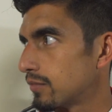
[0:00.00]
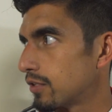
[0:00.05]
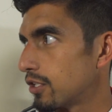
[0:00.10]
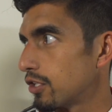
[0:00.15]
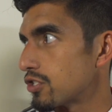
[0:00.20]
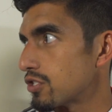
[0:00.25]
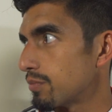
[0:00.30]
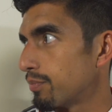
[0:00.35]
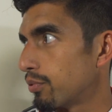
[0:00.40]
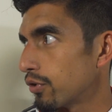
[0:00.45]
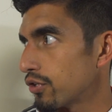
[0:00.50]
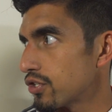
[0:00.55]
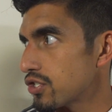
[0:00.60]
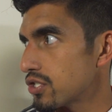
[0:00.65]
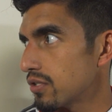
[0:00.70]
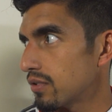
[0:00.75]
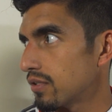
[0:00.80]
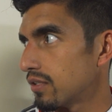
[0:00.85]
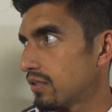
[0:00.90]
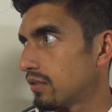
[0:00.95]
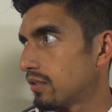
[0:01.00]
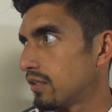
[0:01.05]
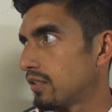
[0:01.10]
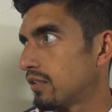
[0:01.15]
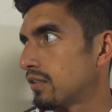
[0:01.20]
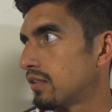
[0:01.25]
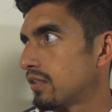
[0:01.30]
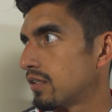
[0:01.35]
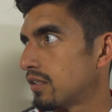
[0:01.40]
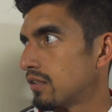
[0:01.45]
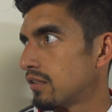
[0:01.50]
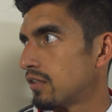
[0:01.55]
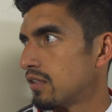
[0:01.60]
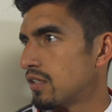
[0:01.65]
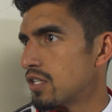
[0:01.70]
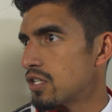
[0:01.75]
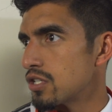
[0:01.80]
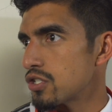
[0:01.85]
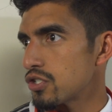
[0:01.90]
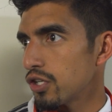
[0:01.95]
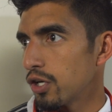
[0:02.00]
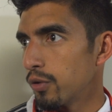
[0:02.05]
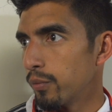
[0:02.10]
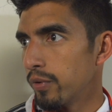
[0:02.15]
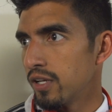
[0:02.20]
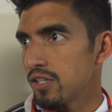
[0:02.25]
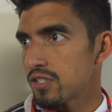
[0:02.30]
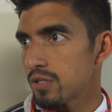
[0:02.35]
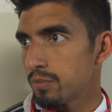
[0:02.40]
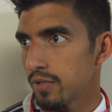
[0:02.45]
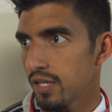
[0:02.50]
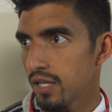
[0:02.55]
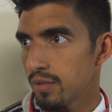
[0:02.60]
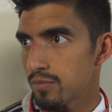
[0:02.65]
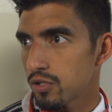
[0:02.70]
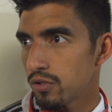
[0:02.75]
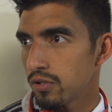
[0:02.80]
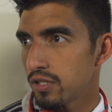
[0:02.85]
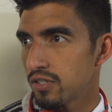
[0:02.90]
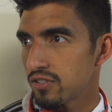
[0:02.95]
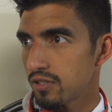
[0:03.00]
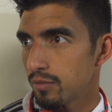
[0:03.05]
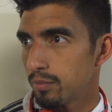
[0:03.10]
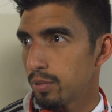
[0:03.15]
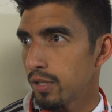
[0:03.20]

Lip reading: get a supporter shield and start winning some games going into the